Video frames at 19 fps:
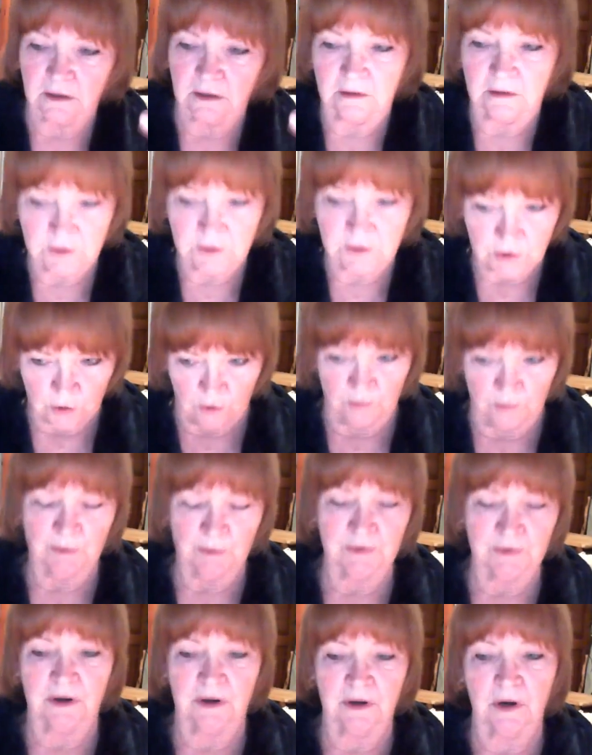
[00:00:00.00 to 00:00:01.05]
told me
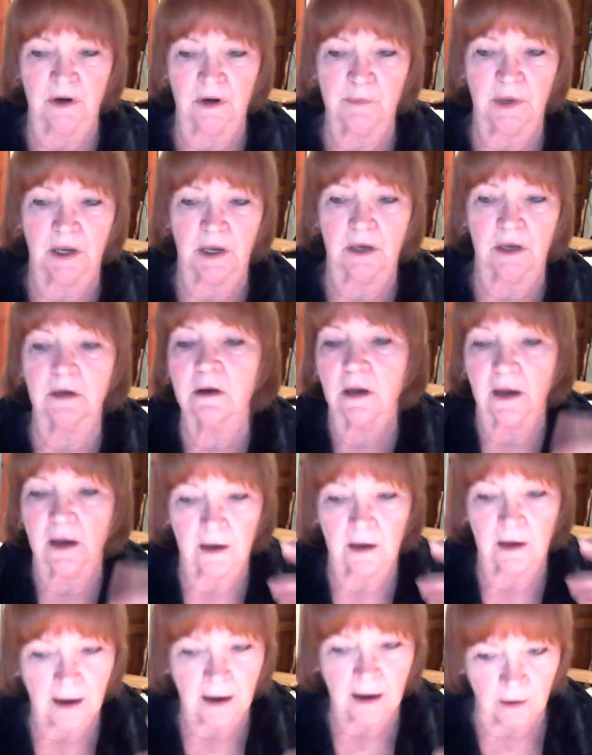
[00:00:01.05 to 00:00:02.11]
what they were going to be
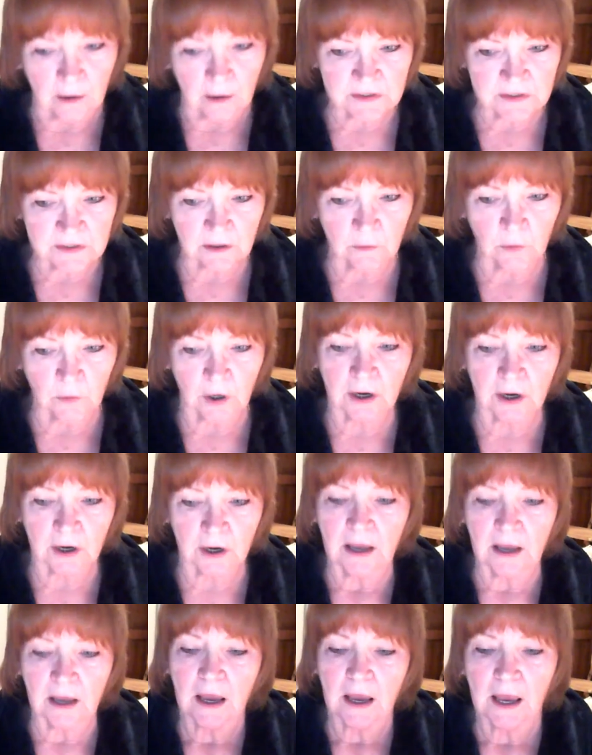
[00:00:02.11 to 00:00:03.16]
and how it was going to work.
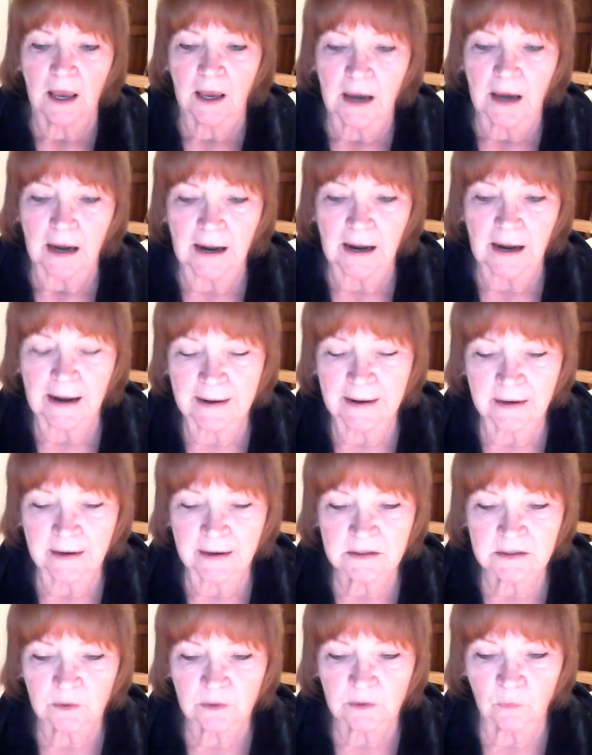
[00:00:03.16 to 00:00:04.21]

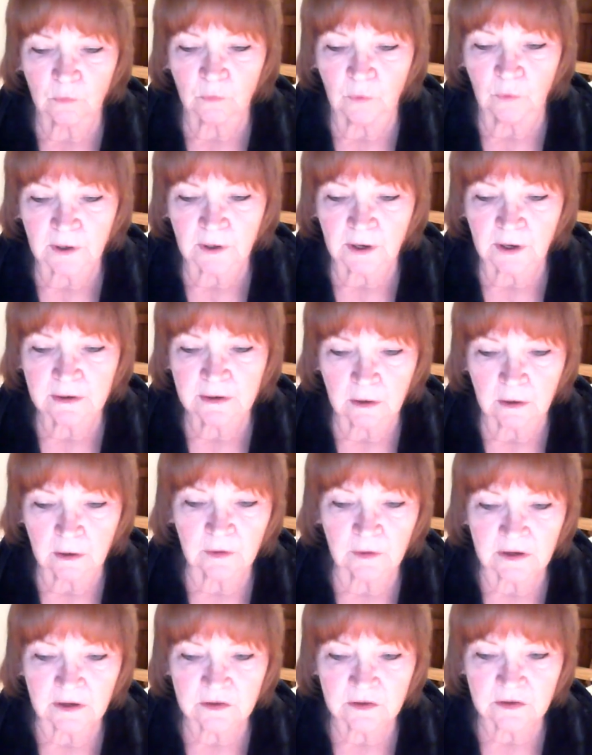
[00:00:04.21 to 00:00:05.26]
And what I
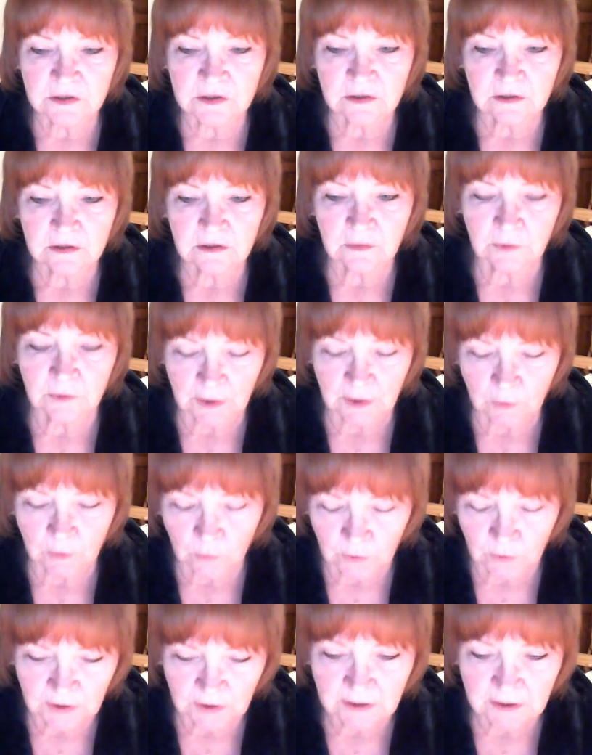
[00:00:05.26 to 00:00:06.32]

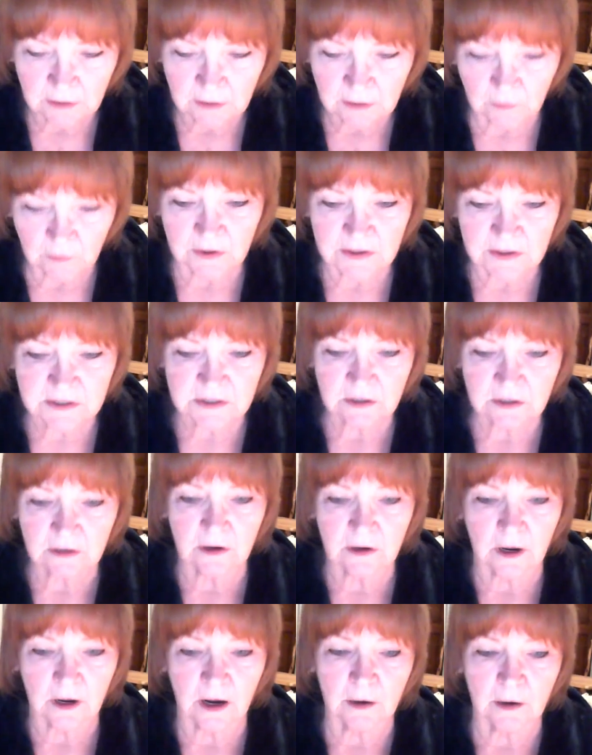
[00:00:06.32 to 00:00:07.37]
really noticed
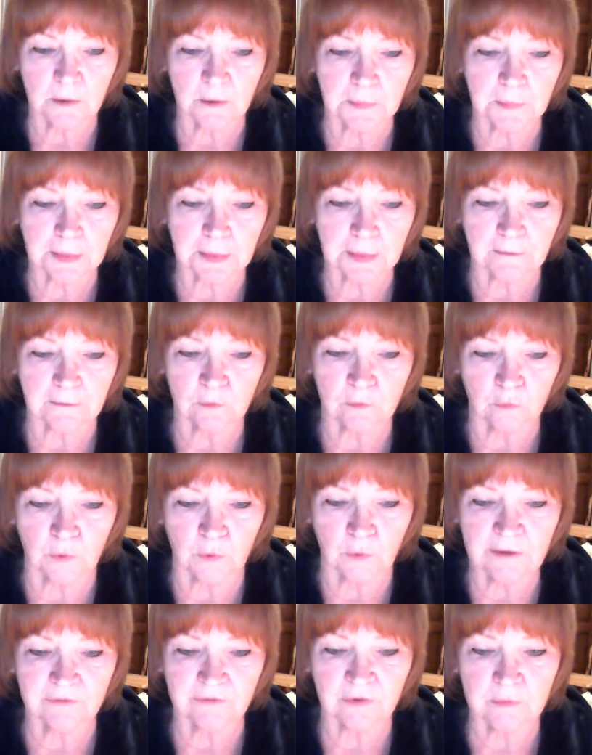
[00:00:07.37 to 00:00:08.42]

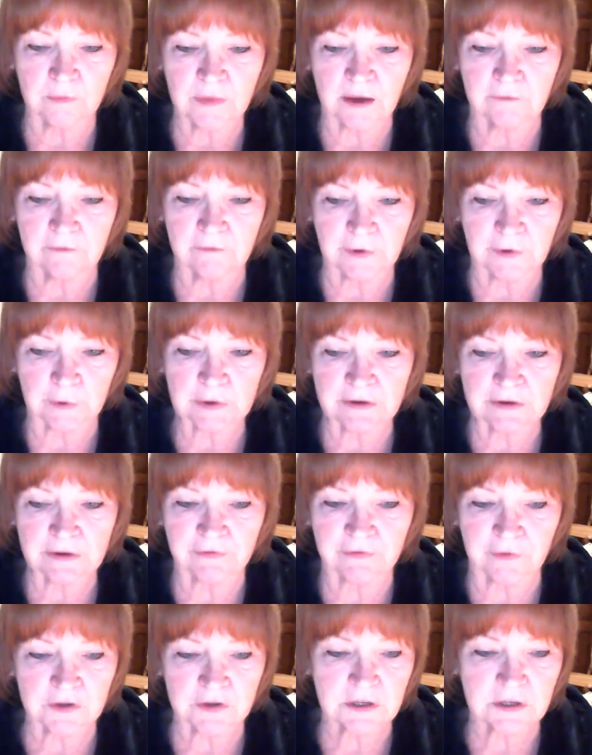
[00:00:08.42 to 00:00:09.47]
right from that very
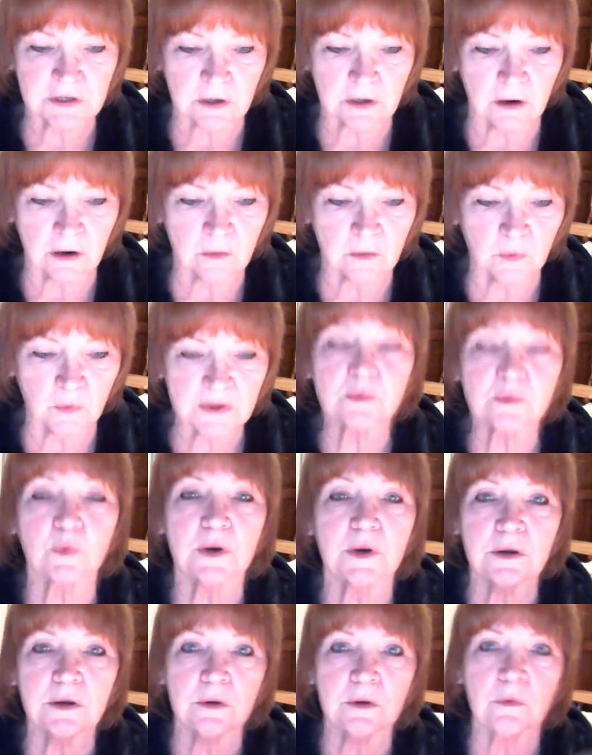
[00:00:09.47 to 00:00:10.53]
first card was
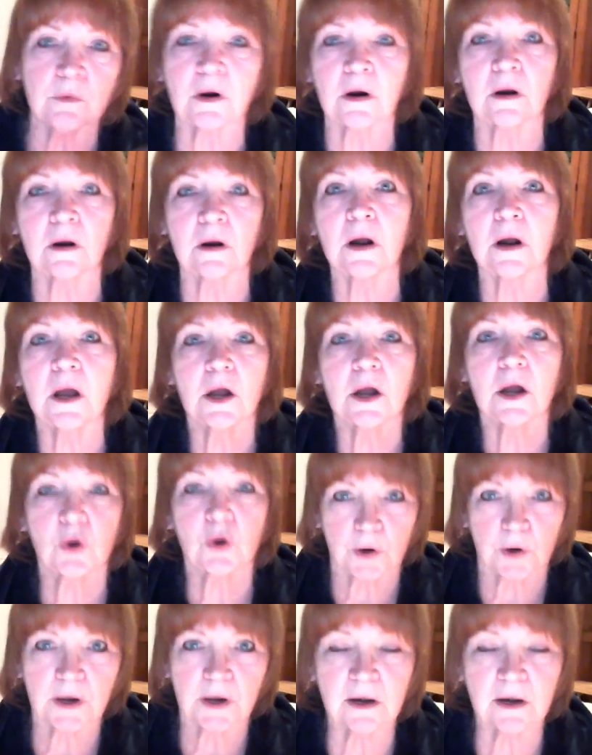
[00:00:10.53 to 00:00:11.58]
when you are
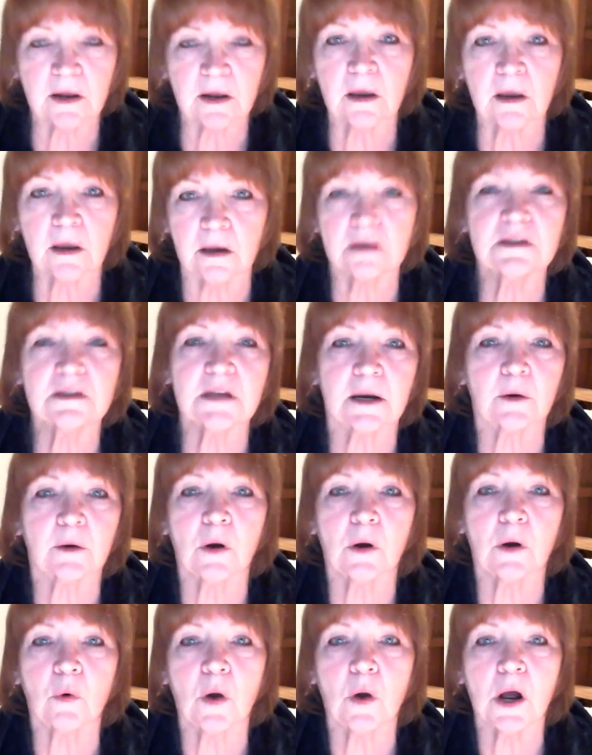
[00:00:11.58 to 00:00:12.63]
creating a
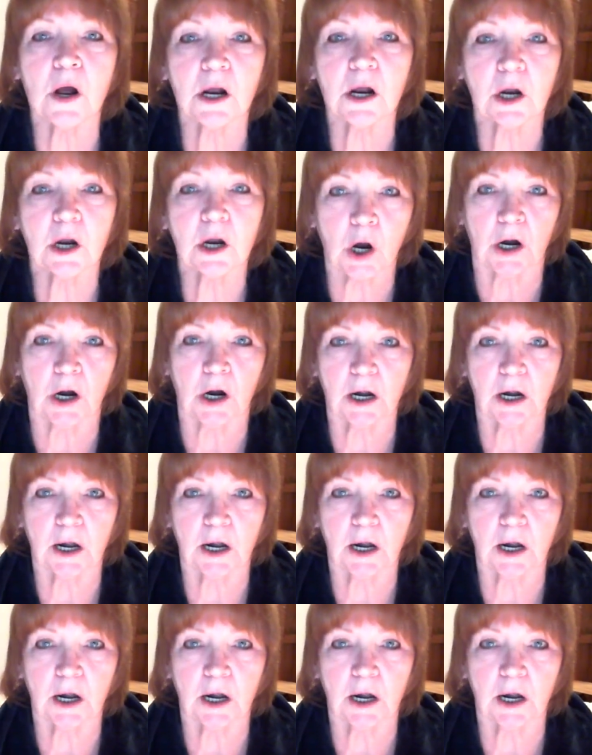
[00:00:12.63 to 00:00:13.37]
tarot card,